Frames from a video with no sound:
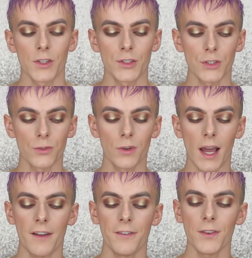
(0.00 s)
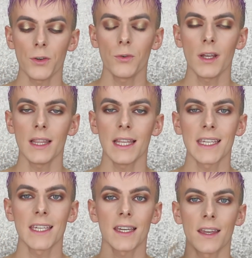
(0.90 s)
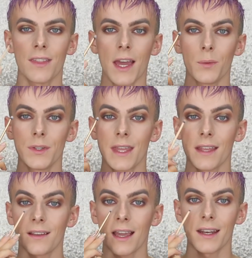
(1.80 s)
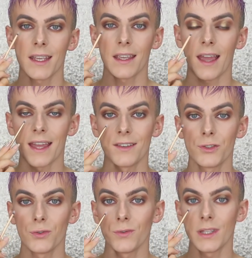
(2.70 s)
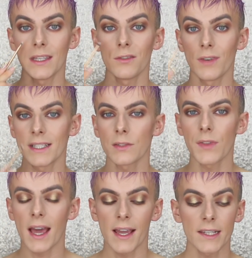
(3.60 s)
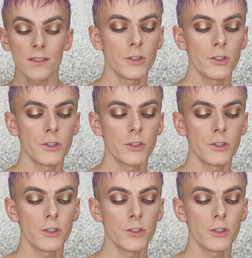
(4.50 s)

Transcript: So I feel like that would then carry into the rest of the eyes.